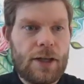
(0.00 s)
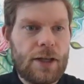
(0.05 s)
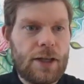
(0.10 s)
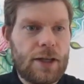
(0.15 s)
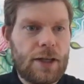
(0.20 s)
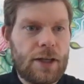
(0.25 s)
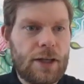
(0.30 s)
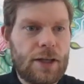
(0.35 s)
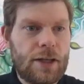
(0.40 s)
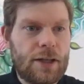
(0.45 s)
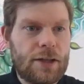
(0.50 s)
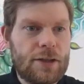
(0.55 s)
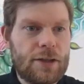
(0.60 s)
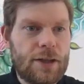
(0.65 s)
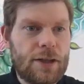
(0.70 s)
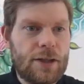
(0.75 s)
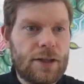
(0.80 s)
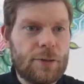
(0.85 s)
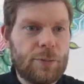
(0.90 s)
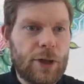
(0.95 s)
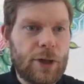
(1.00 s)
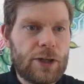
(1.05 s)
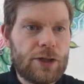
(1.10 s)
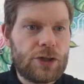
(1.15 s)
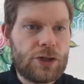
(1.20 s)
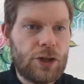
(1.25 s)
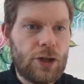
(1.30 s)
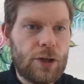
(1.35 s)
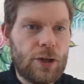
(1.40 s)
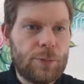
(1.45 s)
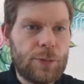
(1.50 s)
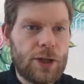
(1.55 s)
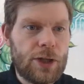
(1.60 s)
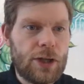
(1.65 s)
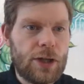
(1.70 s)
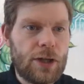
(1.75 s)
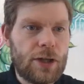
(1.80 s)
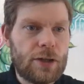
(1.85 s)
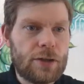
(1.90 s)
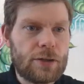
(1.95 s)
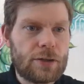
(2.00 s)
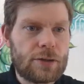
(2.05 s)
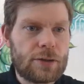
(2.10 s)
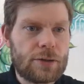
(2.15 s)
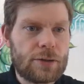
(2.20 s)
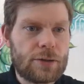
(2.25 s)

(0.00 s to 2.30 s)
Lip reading: and in my shop here,